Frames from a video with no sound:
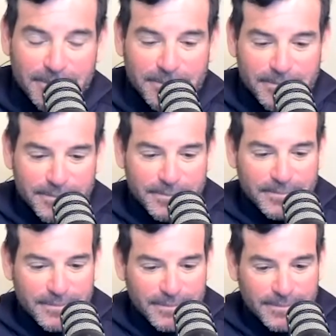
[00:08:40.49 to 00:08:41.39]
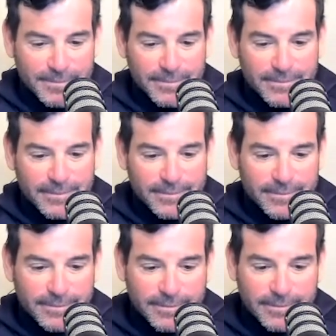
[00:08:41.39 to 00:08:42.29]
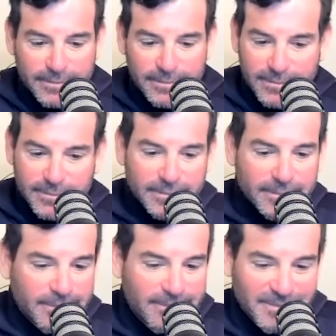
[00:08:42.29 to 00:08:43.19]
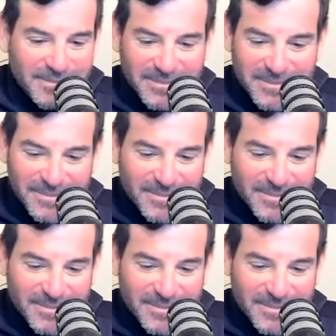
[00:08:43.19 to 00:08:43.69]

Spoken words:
(silence)